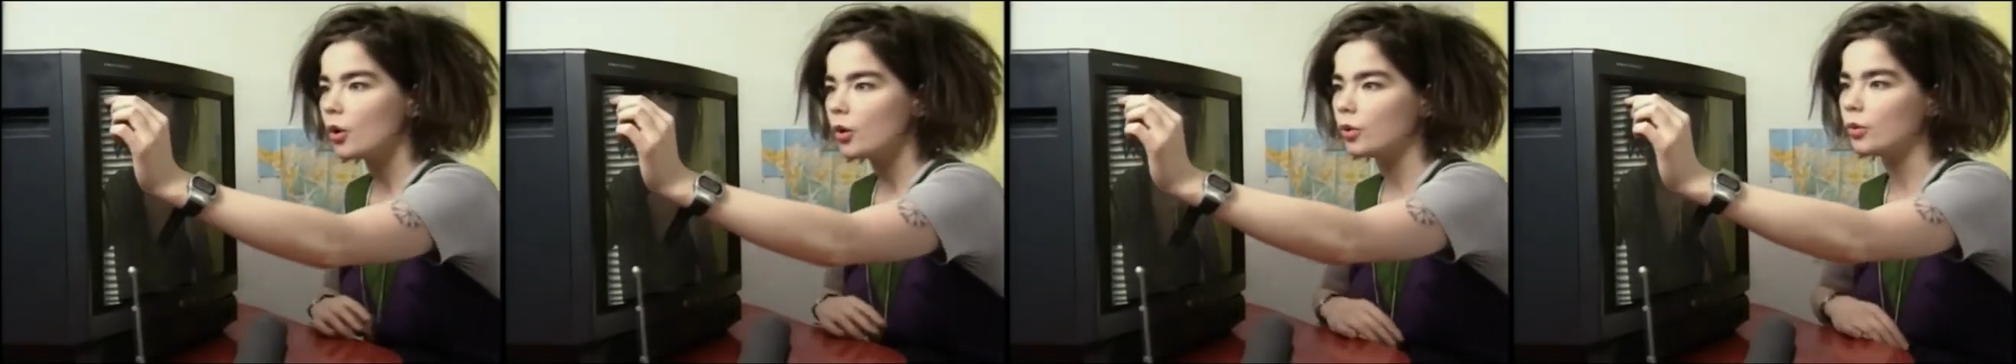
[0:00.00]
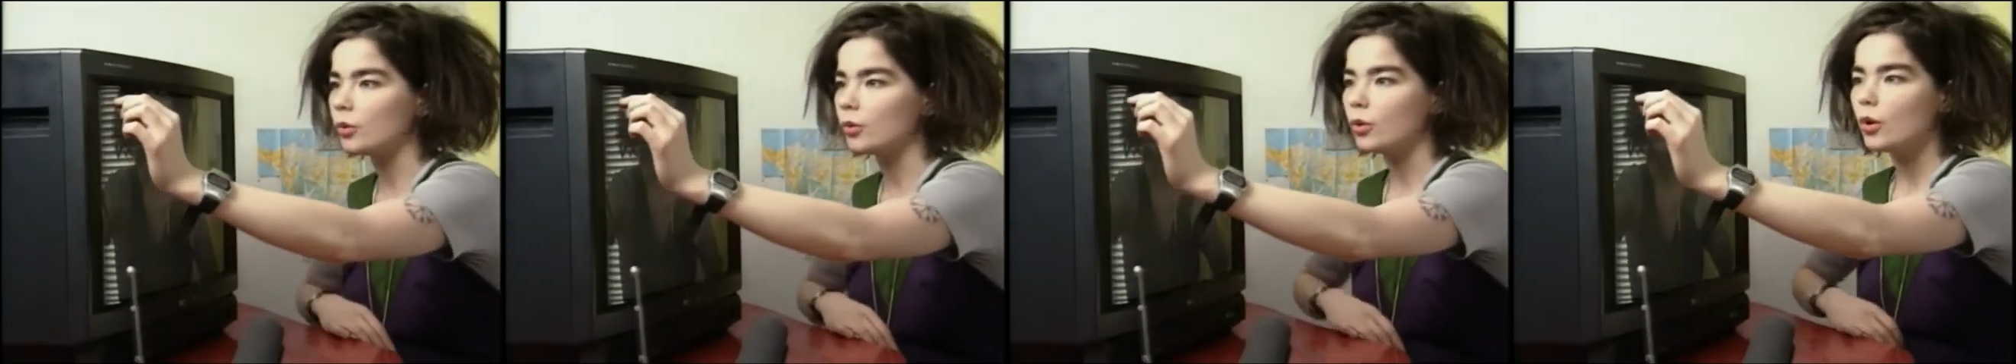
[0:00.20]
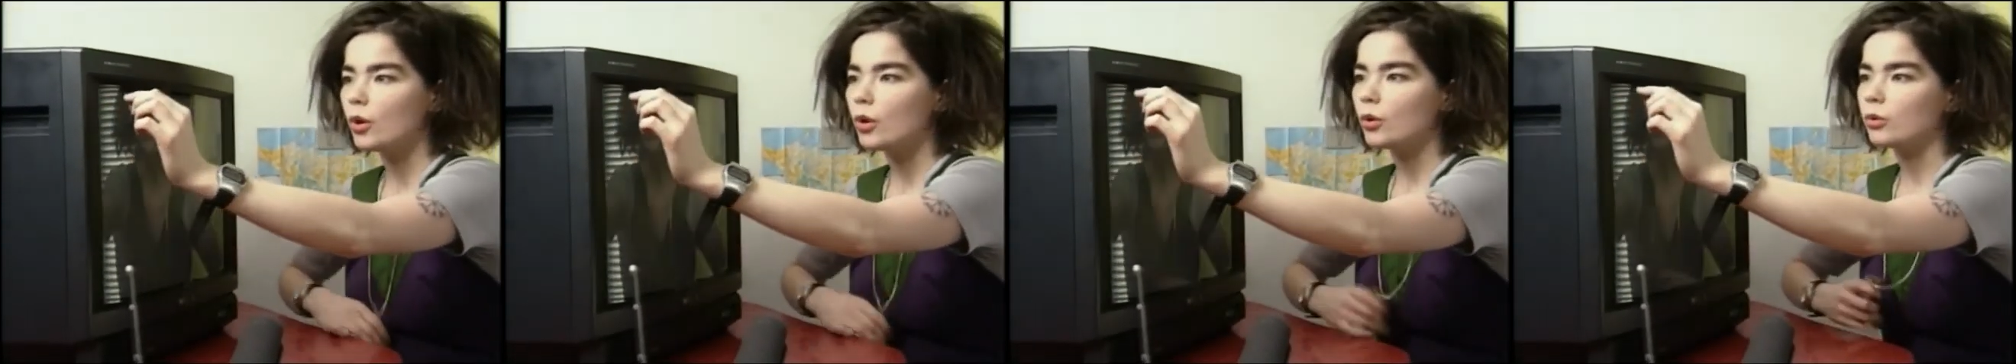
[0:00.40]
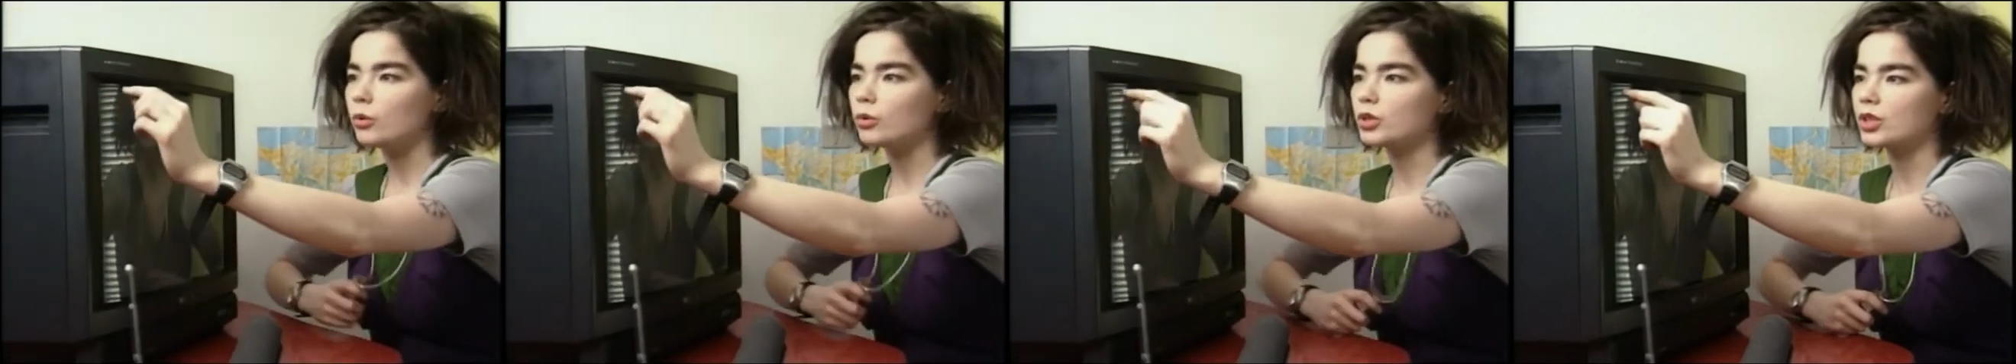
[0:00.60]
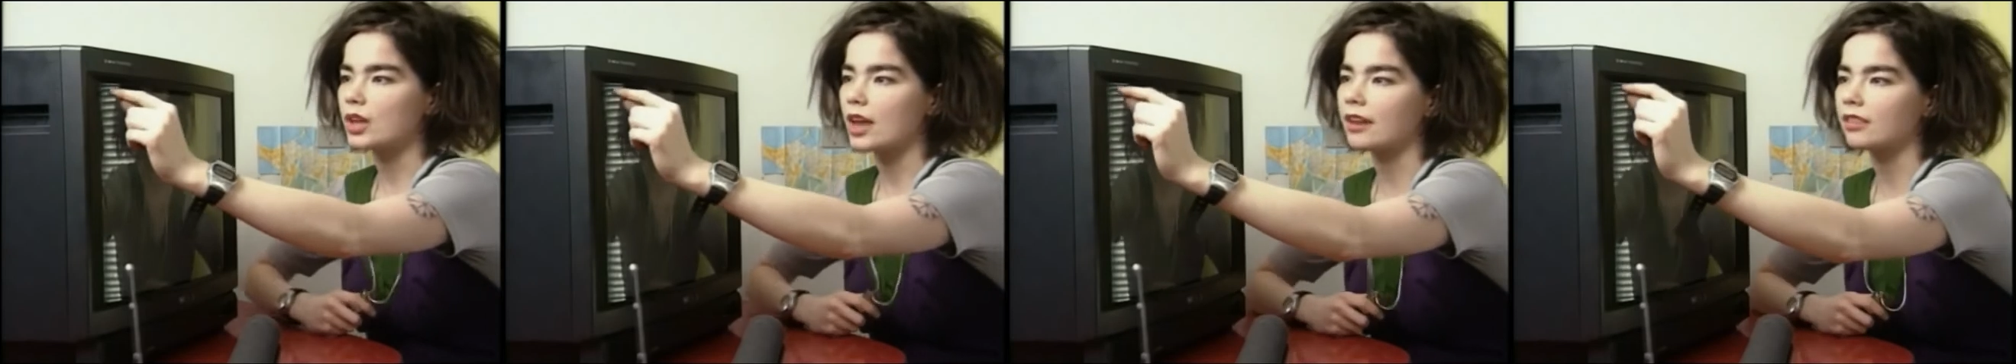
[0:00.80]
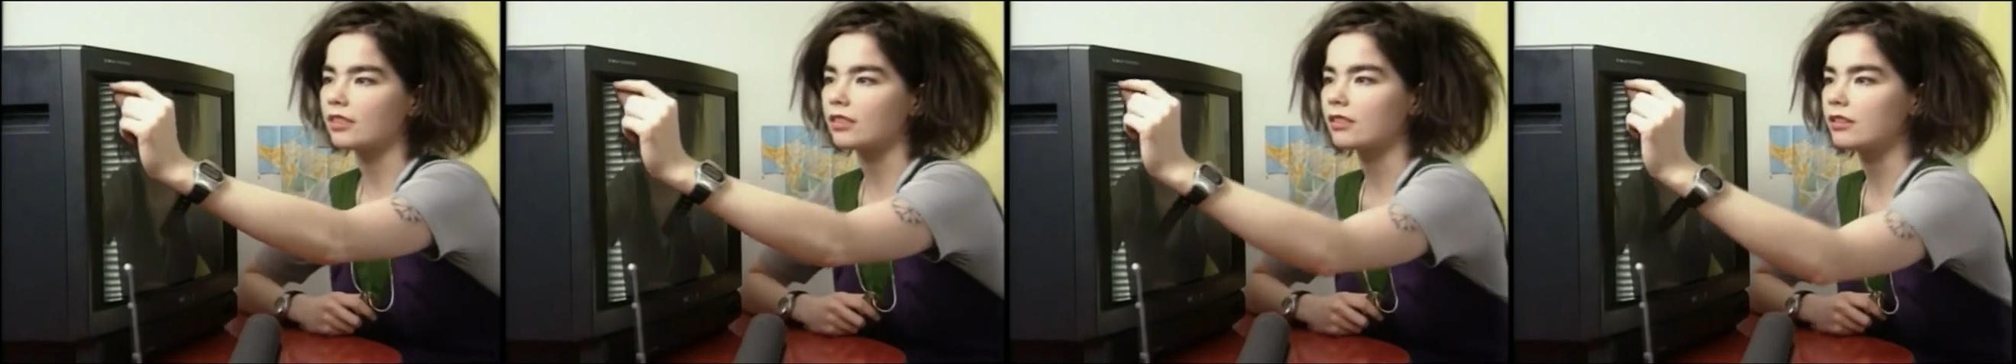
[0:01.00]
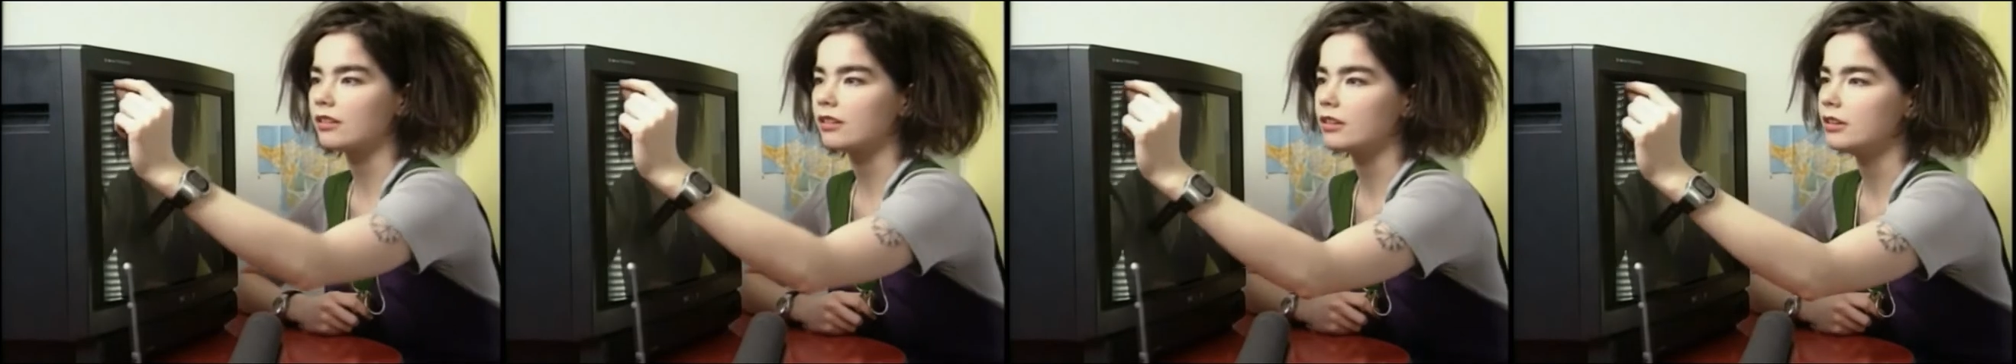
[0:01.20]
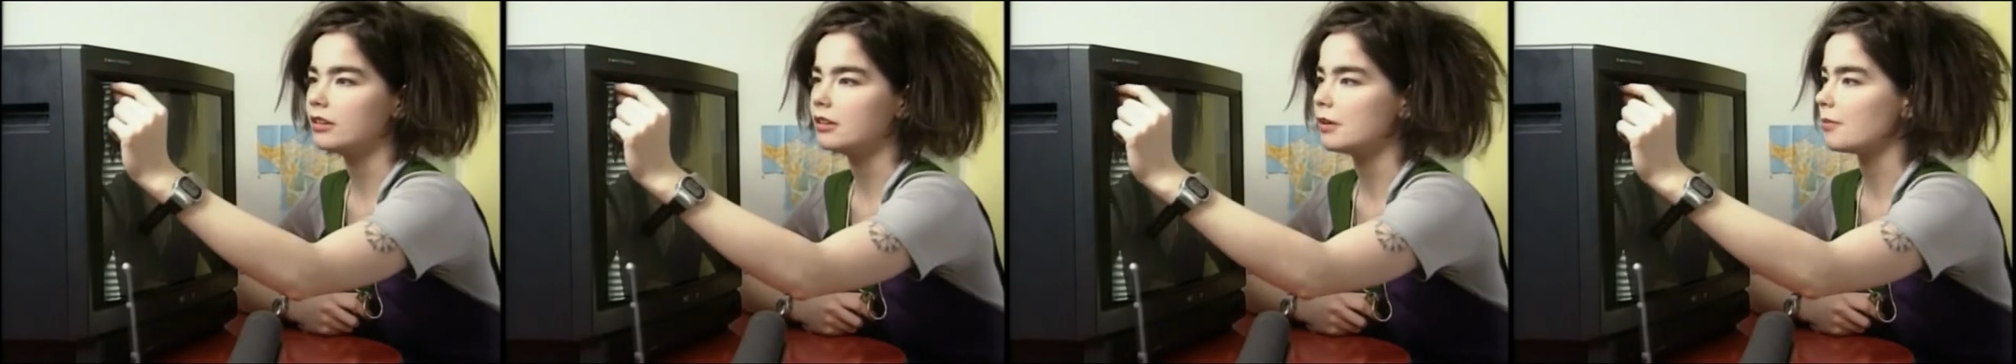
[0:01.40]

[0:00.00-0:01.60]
who send